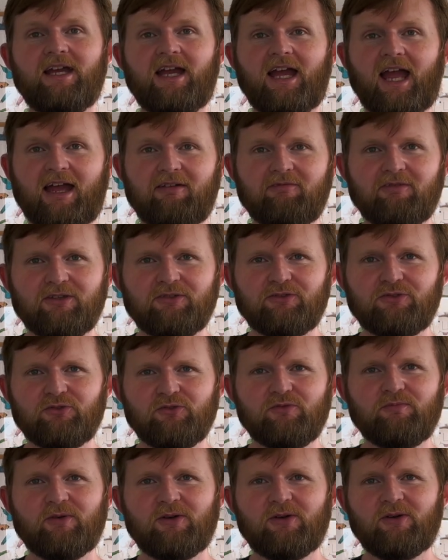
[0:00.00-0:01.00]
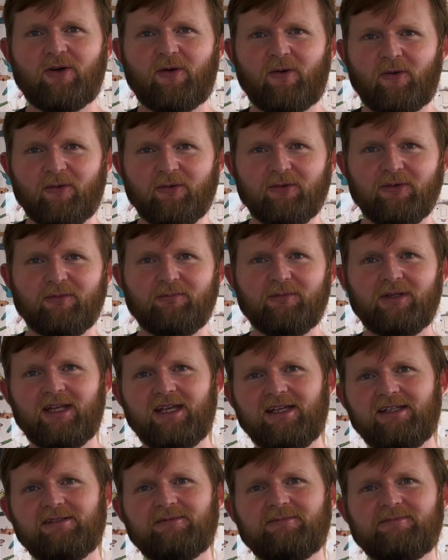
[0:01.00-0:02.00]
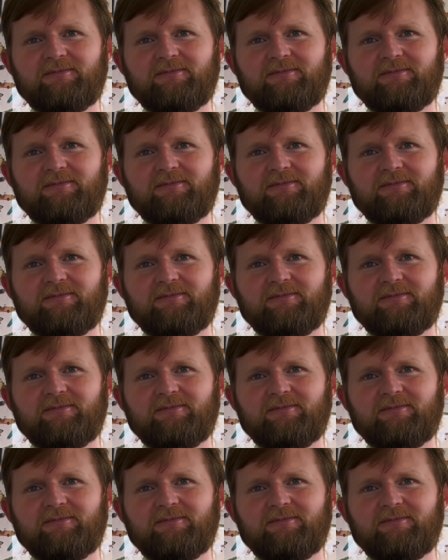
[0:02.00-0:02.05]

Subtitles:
Have a super awesome day.